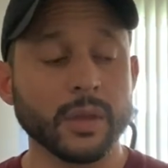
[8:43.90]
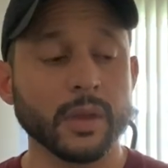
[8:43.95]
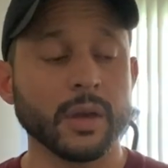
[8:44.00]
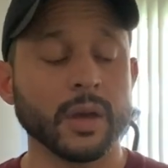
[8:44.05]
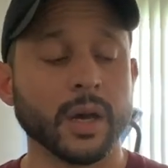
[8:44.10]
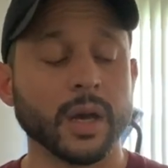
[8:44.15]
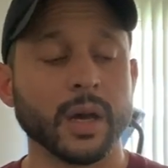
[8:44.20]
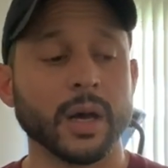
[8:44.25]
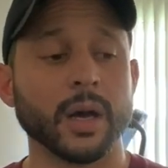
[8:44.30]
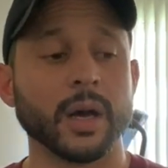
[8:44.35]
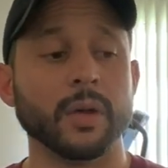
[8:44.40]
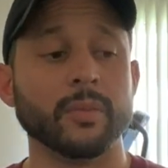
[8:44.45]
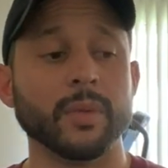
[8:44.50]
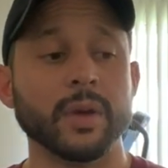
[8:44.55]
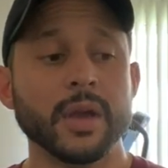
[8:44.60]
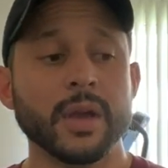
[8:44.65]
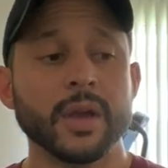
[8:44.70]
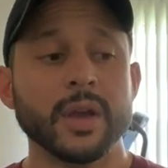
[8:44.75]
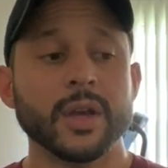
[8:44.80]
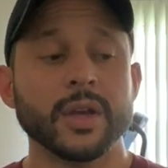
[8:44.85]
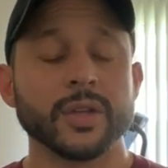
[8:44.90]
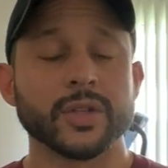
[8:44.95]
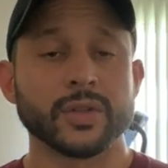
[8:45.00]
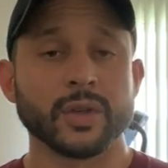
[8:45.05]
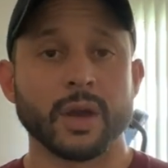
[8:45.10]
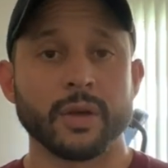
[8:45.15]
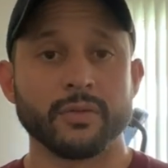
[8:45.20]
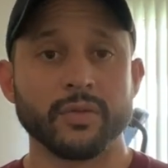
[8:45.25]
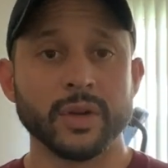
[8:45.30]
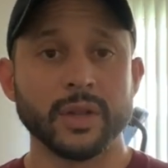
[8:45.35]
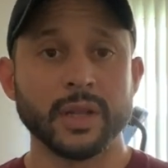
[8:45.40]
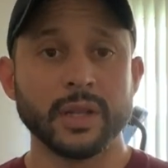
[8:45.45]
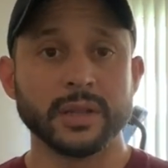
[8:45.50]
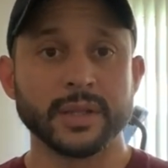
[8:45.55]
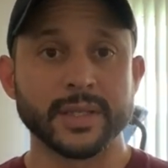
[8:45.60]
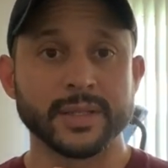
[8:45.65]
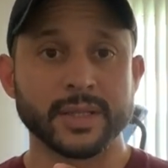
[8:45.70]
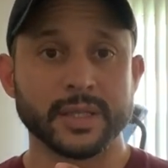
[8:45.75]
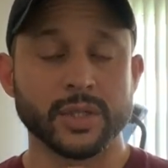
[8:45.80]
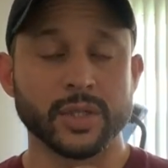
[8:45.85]
So I really
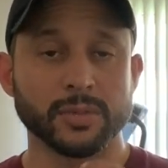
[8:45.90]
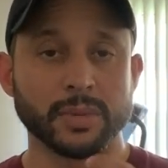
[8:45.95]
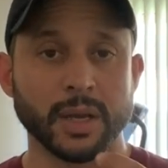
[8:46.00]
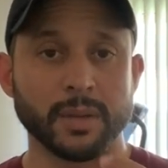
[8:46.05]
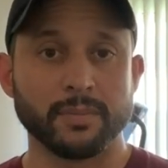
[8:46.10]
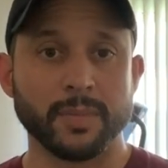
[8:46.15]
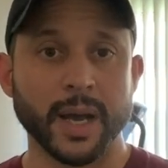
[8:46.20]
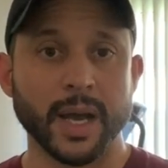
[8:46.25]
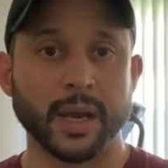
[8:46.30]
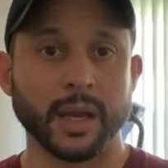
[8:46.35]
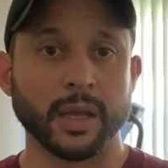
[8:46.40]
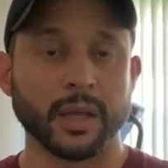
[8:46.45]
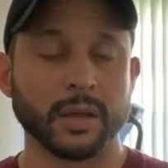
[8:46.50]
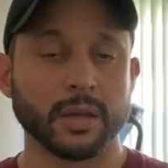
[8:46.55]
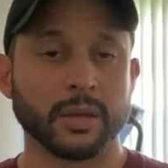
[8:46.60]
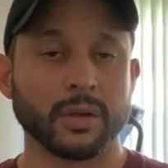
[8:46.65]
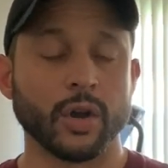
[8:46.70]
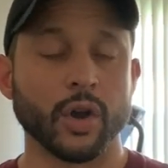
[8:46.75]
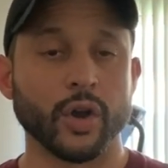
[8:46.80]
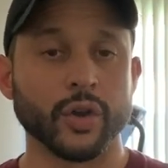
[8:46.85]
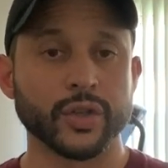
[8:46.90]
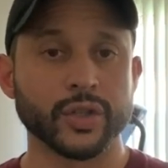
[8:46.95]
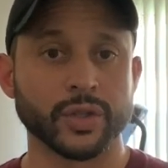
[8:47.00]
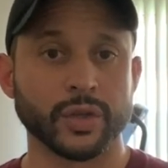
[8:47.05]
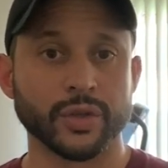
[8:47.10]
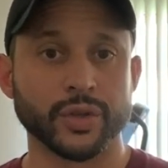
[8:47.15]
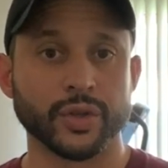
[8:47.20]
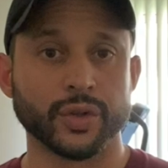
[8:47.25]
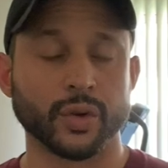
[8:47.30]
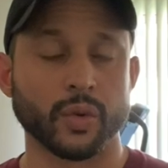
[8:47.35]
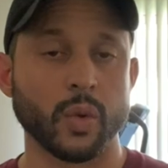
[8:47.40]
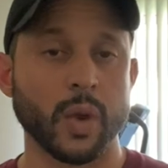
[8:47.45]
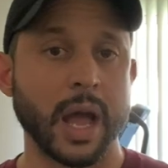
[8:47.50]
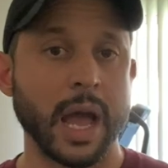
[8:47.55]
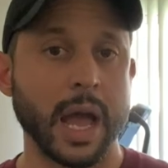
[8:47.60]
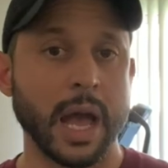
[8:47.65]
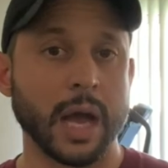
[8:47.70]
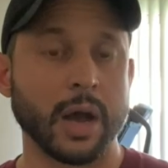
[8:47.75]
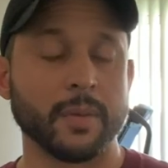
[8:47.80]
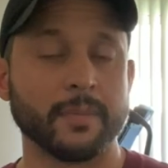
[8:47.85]
listened to my body also
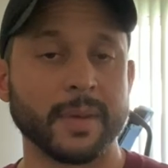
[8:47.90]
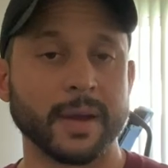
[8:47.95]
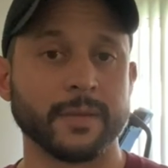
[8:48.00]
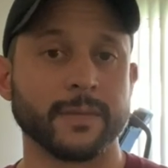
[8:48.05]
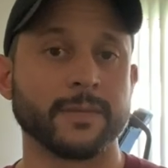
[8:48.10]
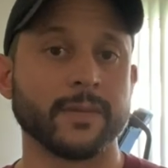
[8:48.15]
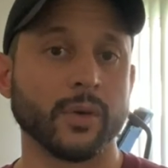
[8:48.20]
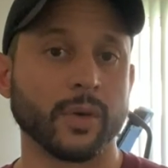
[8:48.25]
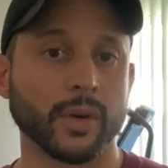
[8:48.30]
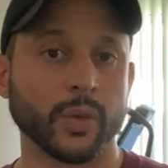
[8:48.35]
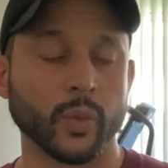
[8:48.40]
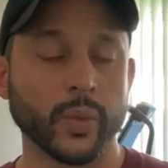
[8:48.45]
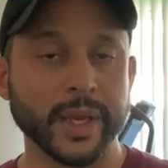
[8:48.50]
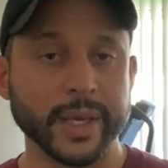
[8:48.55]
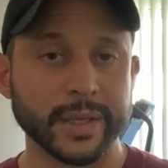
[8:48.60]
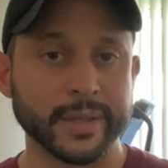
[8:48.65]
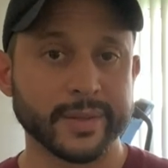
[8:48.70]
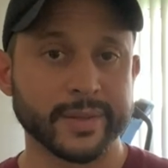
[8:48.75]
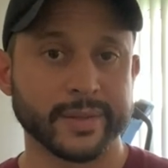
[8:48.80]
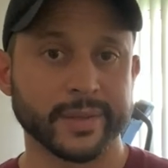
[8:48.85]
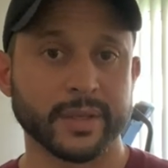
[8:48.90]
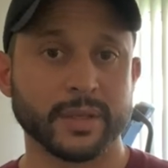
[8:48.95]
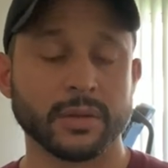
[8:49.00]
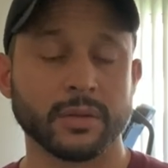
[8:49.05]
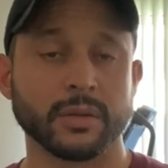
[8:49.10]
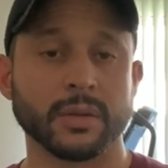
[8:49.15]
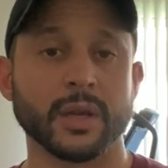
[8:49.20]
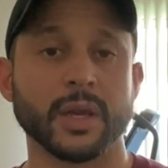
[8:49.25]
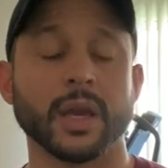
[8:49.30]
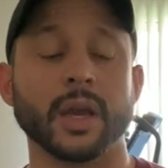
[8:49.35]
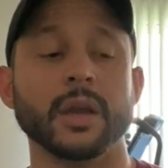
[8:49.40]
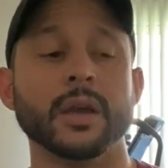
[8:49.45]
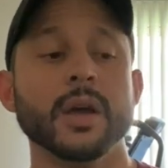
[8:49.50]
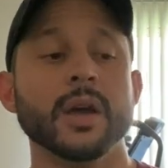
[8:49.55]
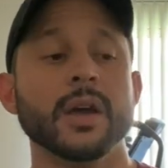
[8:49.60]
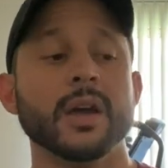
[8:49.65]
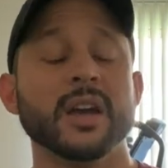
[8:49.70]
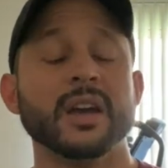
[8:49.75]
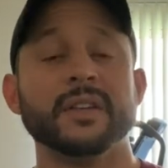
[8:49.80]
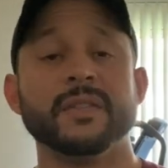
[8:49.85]
throughout my 4 weeks, okay?
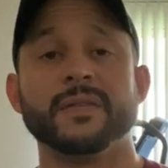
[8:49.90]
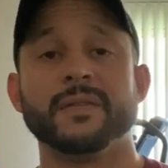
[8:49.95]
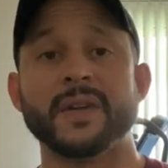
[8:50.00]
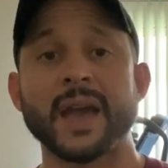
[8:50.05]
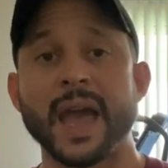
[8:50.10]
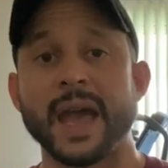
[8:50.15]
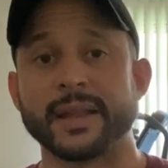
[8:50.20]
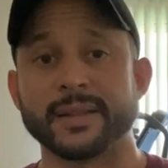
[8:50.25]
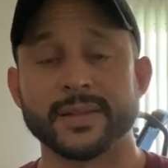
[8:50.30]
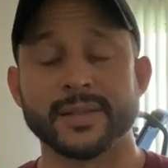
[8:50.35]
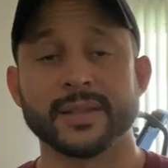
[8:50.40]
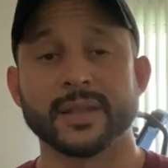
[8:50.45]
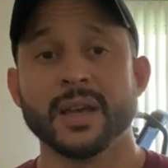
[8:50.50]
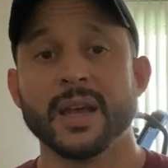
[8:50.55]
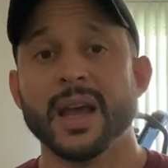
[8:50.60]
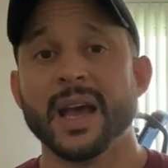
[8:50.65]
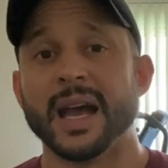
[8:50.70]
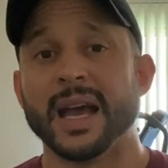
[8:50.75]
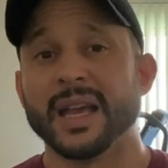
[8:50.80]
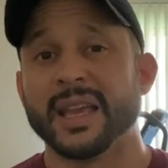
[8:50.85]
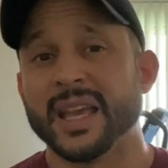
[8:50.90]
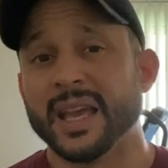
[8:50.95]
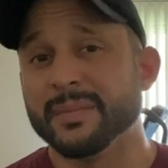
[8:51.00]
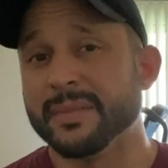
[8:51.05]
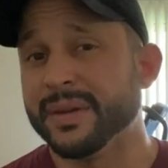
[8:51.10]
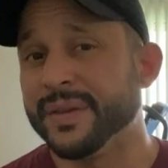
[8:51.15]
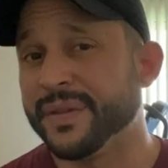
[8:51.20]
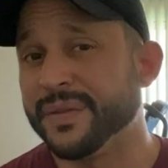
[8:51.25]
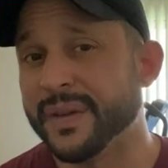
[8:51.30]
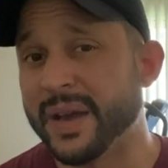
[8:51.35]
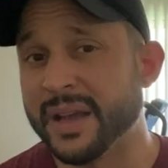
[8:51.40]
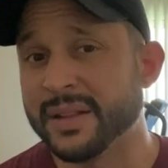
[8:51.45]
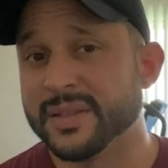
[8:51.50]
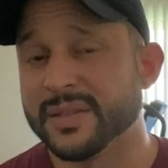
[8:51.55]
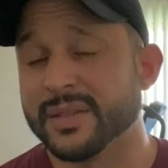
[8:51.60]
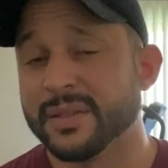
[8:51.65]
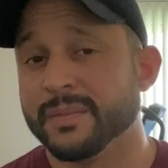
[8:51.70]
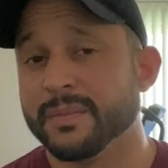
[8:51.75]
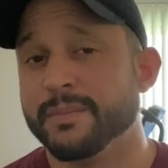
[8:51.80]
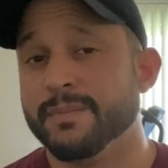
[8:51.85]
Fats, I kept my
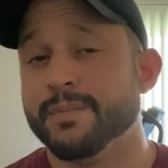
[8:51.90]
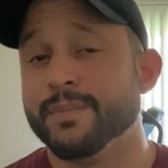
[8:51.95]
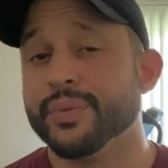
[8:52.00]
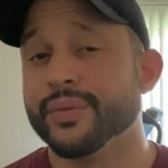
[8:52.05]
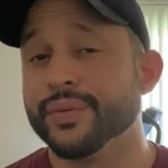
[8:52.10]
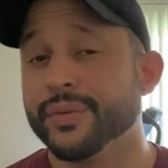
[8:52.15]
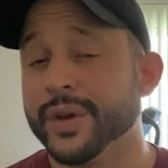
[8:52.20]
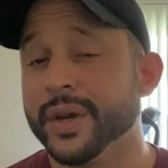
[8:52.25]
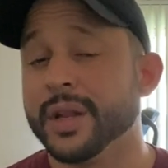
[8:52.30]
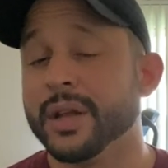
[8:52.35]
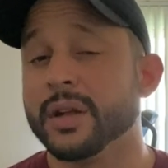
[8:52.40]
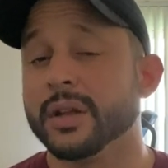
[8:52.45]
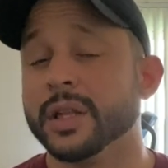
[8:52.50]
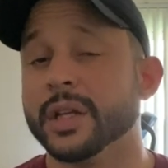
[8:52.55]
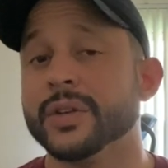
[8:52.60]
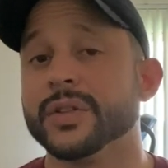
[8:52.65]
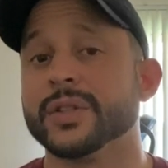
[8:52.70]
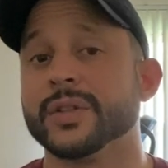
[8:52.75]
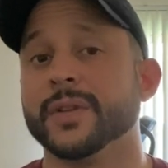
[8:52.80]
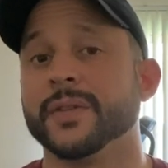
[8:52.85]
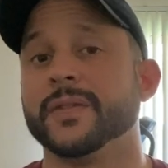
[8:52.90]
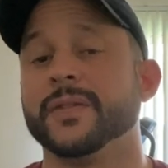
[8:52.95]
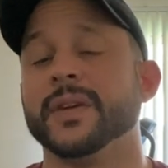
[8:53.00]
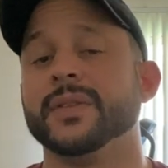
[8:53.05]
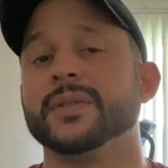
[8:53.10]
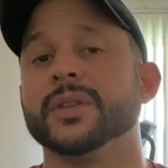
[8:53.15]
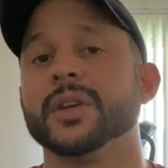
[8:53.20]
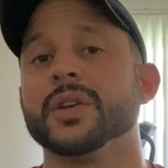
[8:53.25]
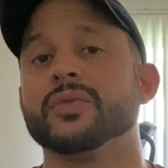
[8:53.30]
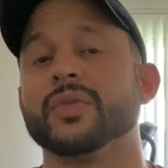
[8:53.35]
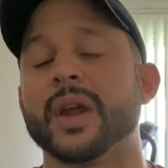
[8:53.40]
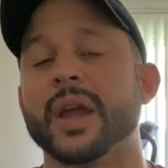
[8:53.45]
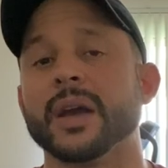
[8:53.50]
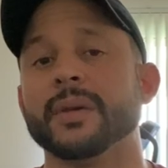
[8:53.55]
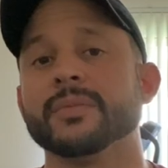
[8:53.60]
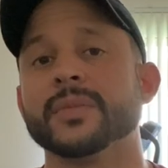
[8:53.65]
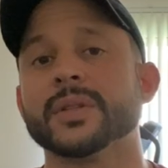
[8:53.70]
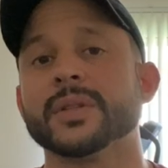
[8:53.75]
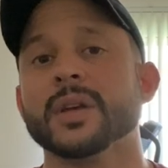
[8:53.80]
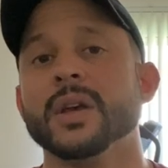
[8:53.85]
fats pretty close to 50
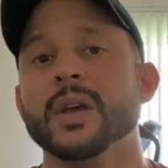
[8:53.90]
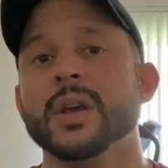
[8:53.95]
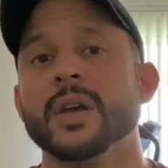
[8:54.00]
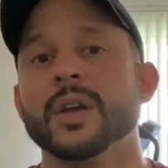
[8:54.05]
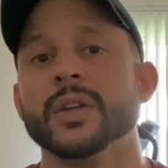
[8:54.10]
grams.